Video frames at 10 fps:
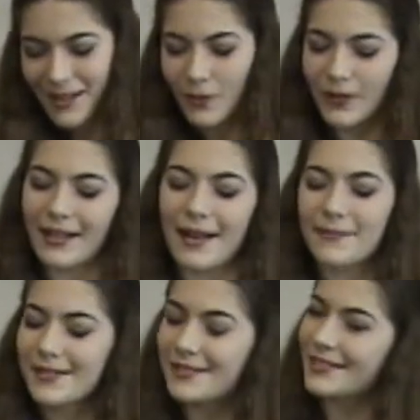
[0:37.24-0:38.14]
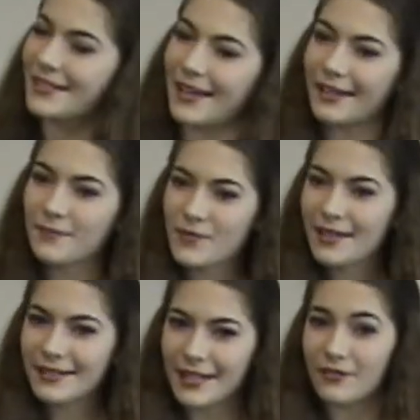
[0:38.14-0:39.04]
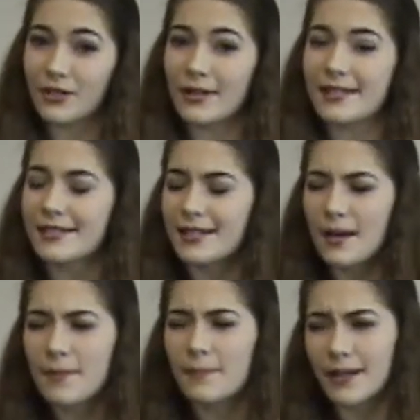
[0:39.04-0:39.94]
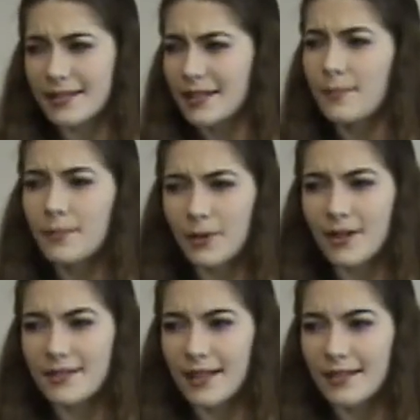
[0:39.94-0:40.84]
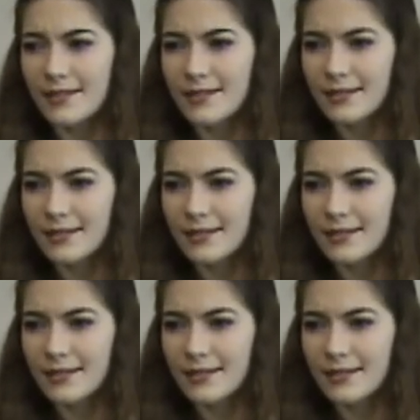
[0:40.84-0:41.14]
Well, I'm here today to give you a step-by-step process